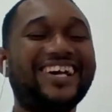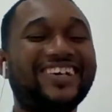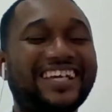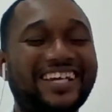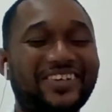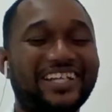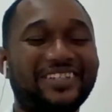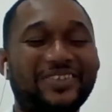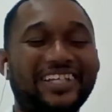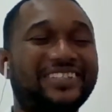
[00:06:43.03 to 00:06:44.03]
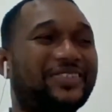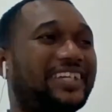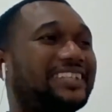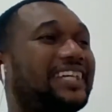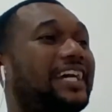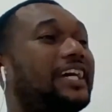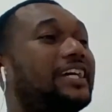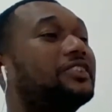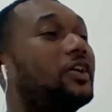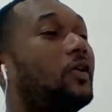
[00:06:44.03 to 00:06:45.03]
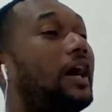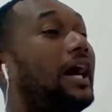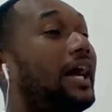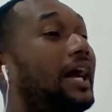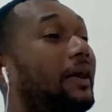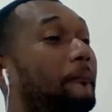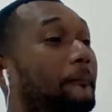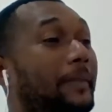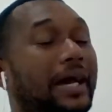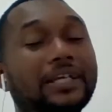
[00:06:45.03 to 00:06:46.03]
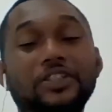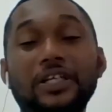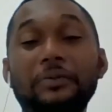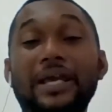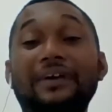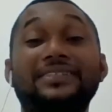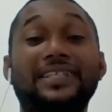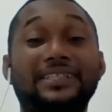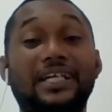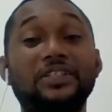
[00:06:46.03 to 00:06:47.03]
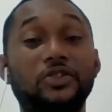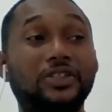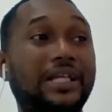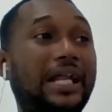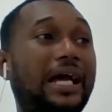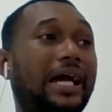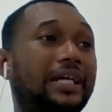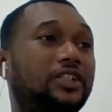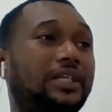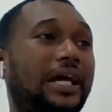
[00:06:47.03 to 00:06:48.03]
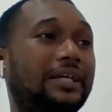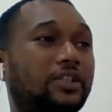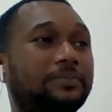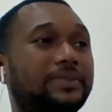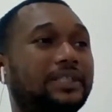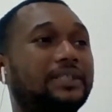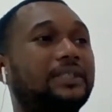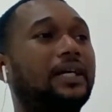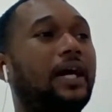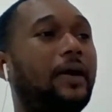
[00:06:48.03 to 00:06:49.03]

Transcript: Okay, great. So actually we have 6 countries that are actually adopting